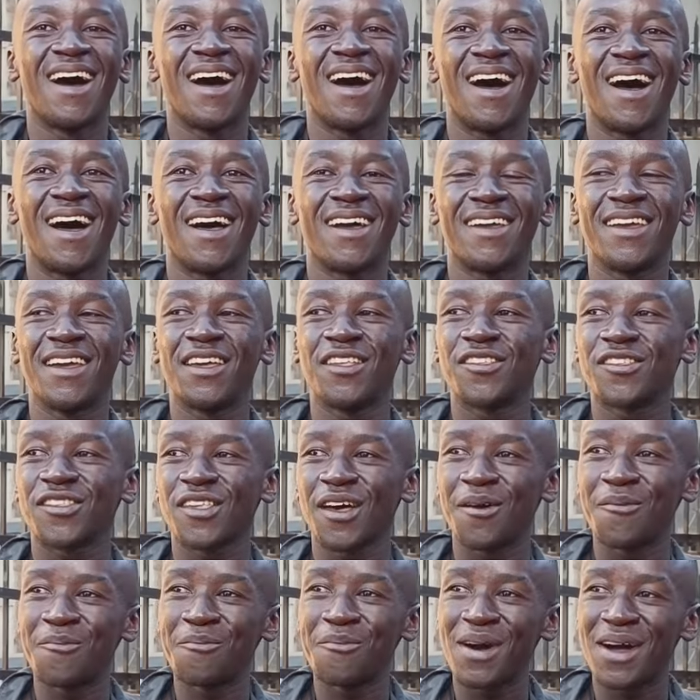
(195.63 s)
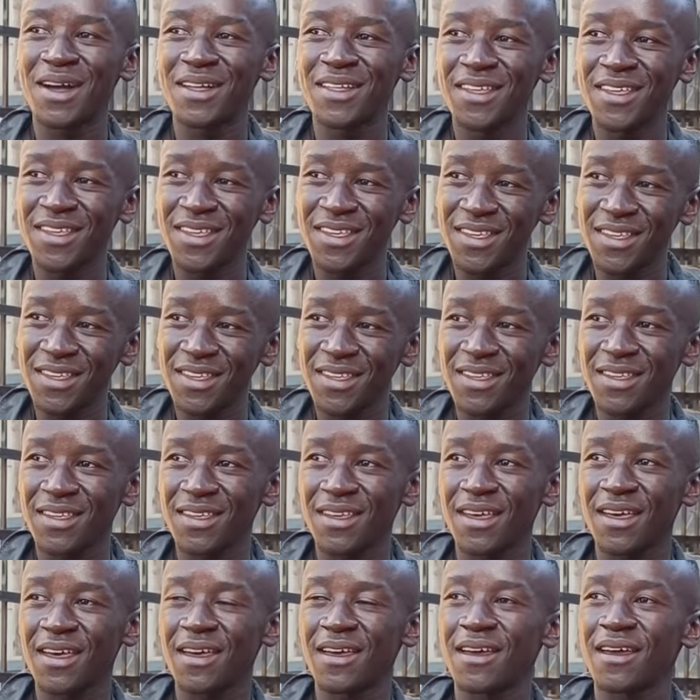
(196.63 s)
I get some money,
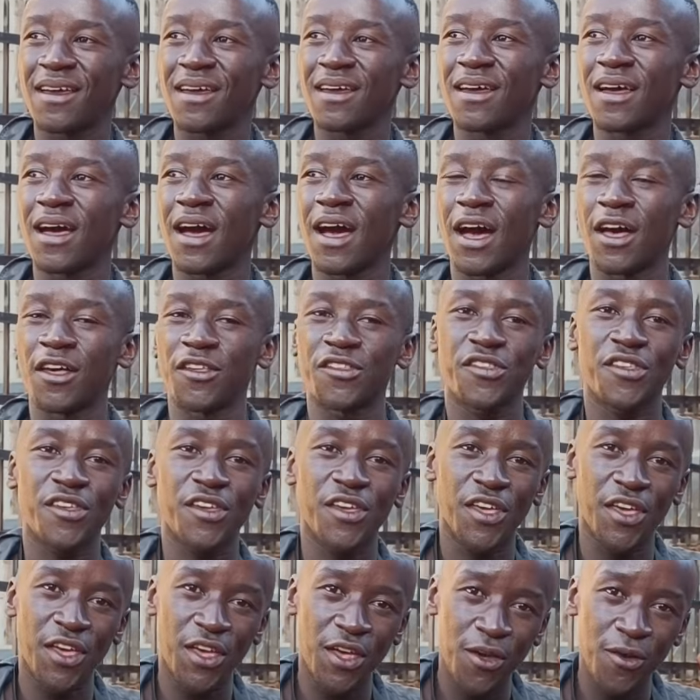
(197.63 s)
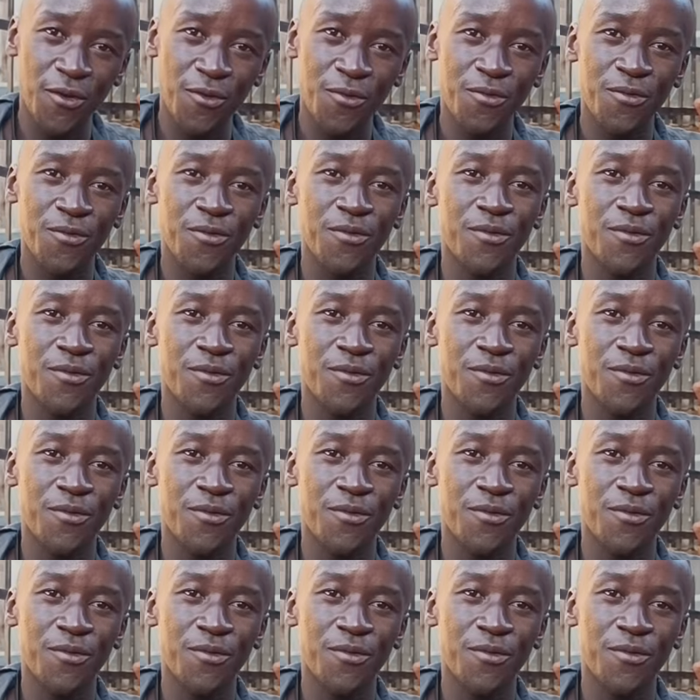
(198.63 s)
skill.